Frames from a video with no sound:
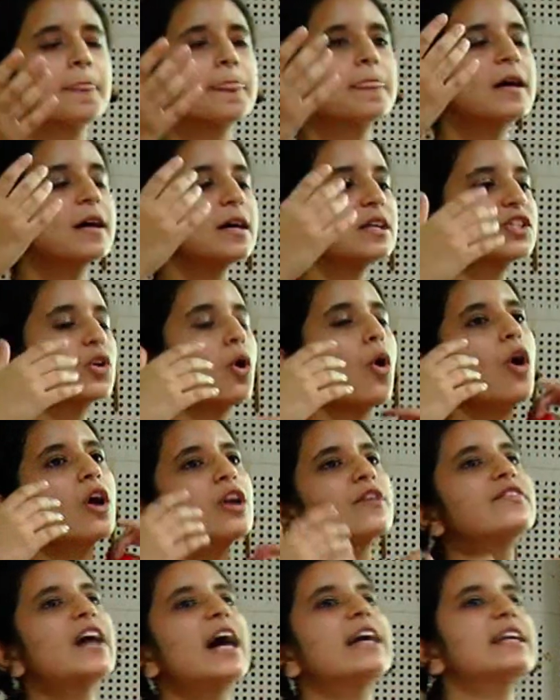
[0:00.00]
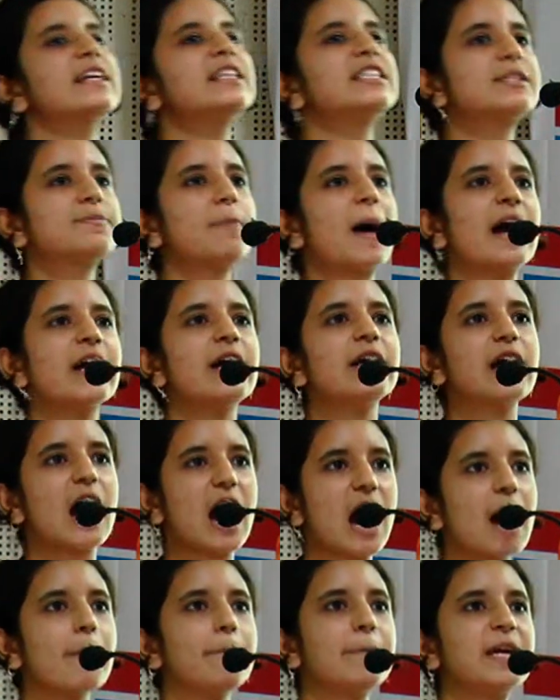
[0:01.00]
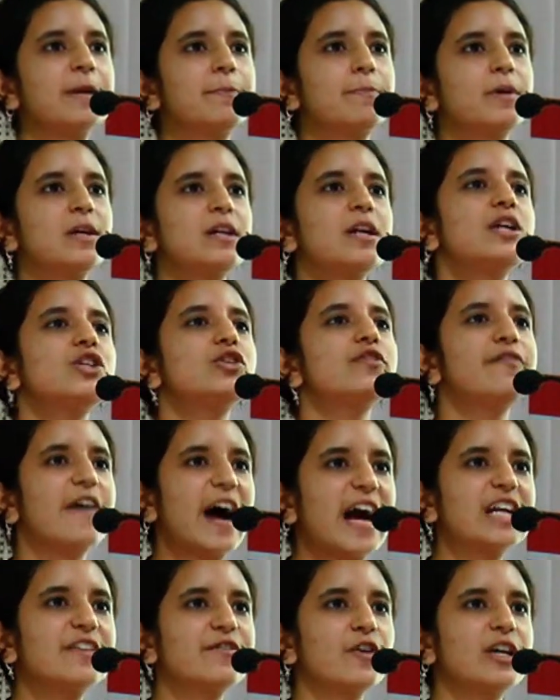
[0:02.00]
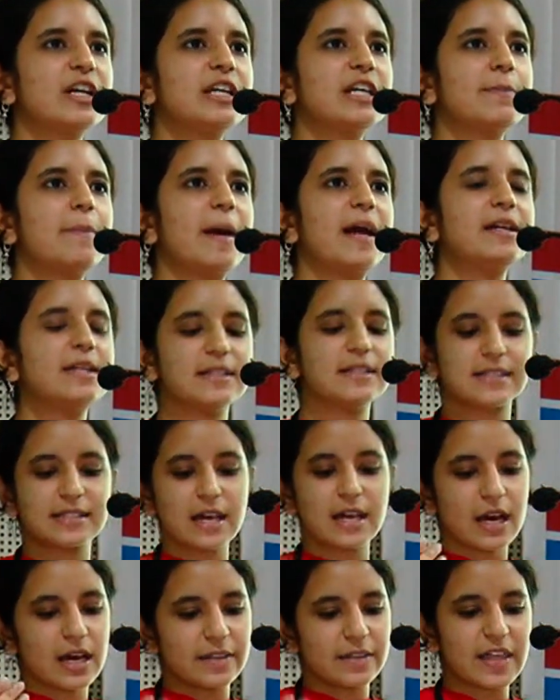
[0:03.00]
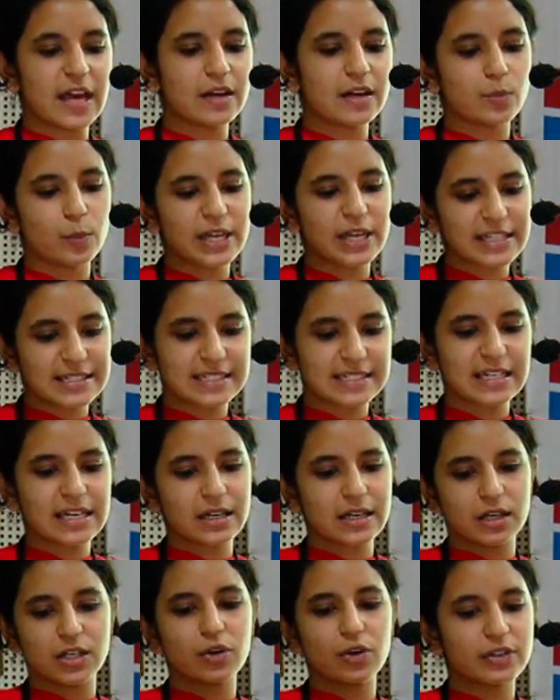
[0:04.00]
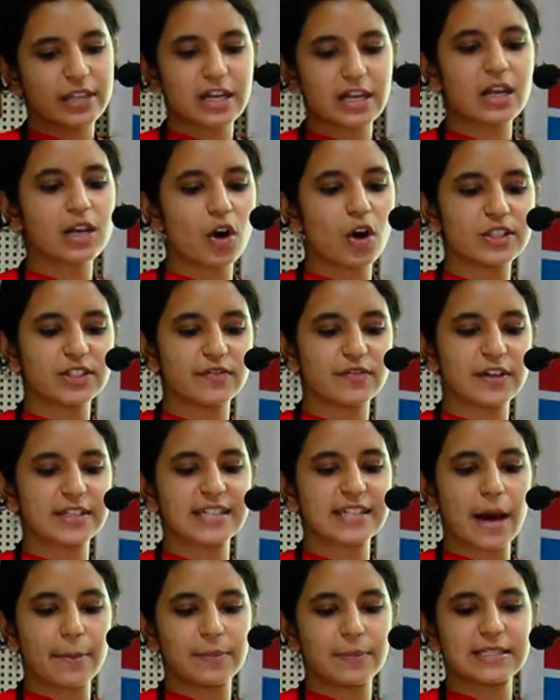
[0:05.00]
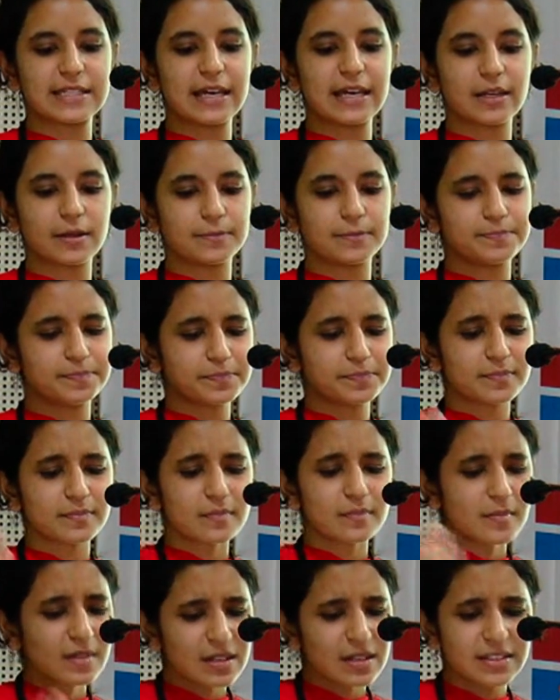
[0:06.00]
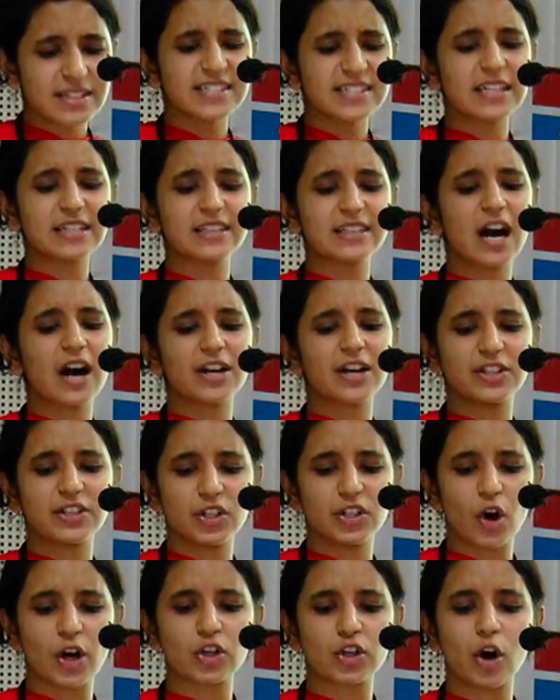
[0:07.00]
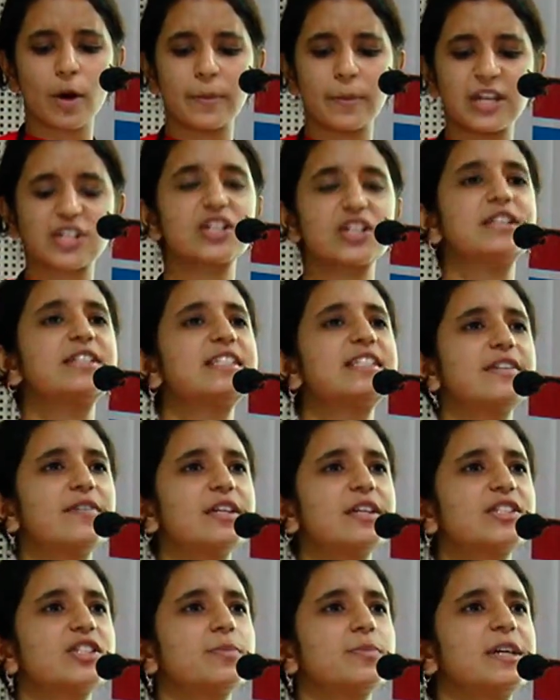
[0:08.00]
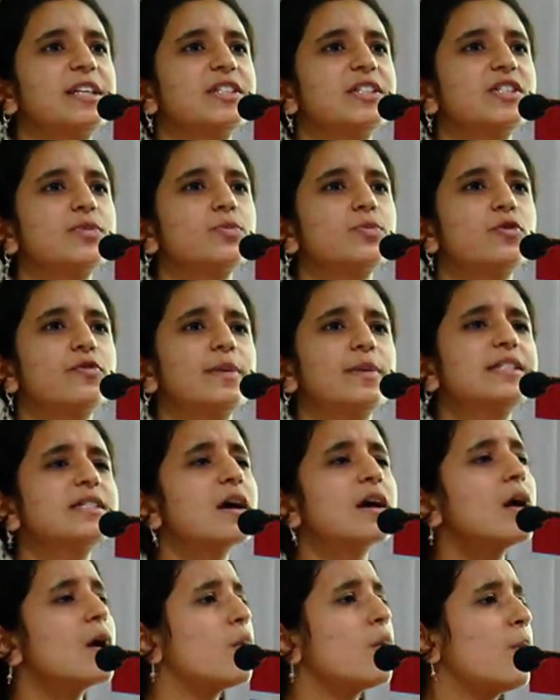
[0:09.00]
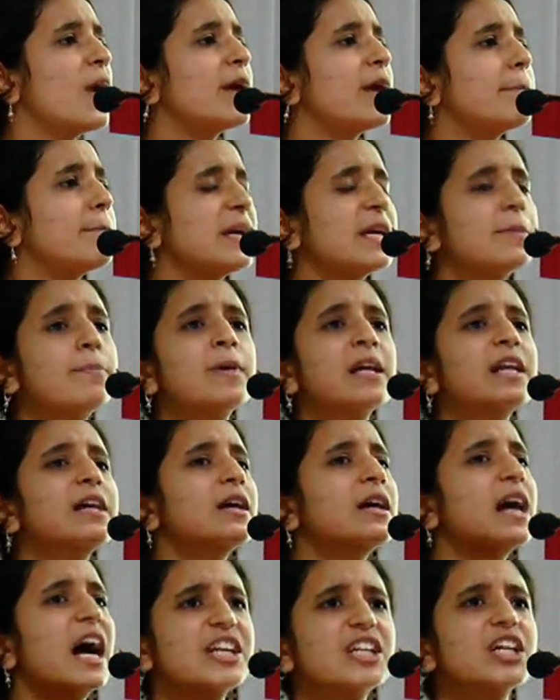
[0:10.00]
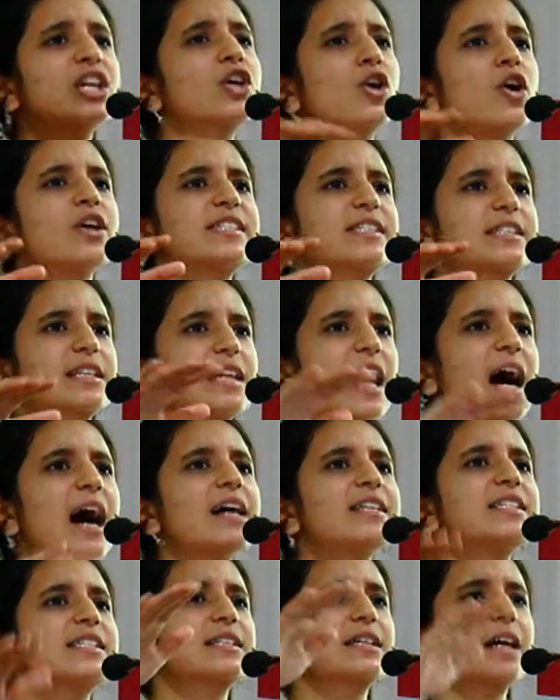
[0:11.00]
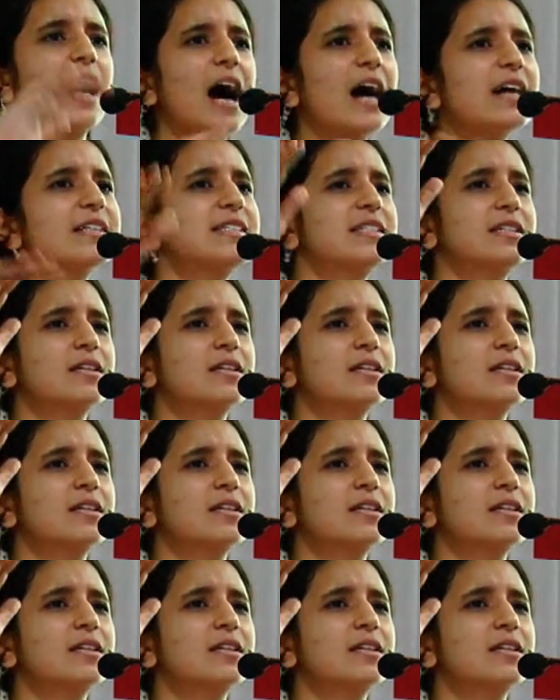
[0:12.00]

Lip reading: So all of that inspired our people to fight for independence. Then we can see, there are lots of examples like the Satyagraha, the non-cooperation and the civil disobedience movements, where people cut across class, caste,